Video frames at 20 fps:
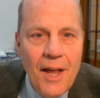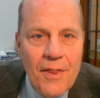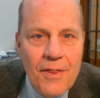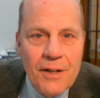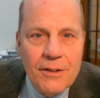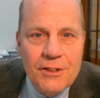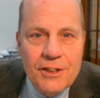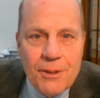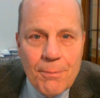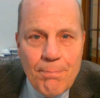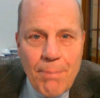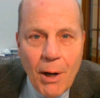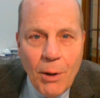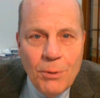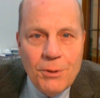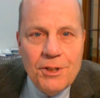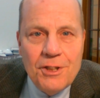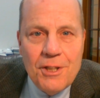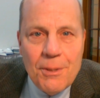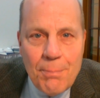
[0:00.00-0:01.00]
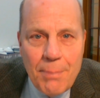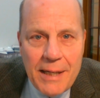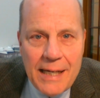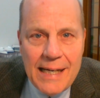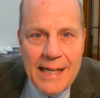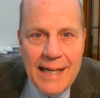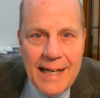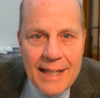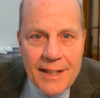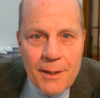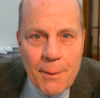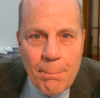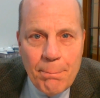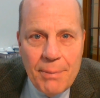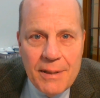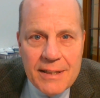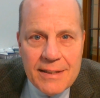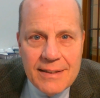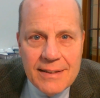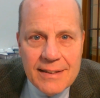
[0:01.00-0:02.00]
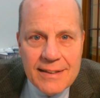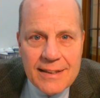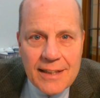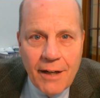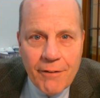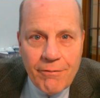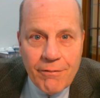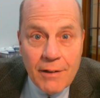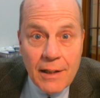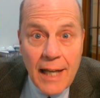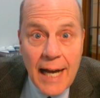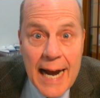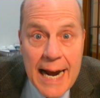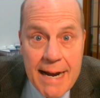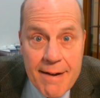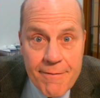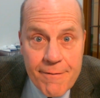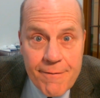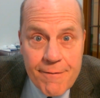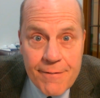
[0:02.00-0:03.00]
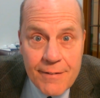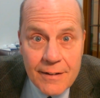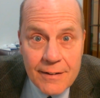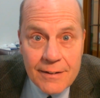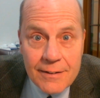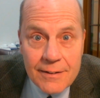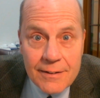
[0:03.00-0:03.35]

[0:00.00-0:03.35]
they're supposed to be in the business of life,